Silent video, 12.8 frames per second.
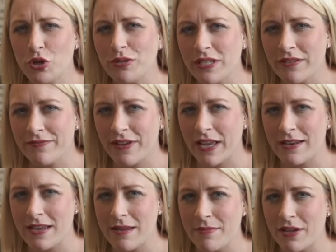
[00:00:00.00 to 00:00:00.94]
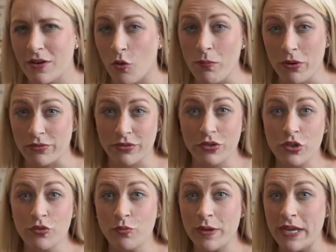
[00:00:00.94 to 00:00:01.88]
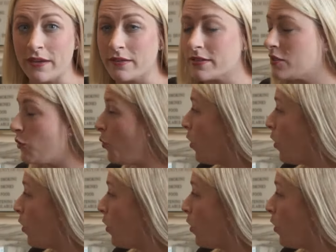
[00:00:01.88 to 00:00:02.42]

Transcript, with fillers: Joseph Van Niman almost two weeks to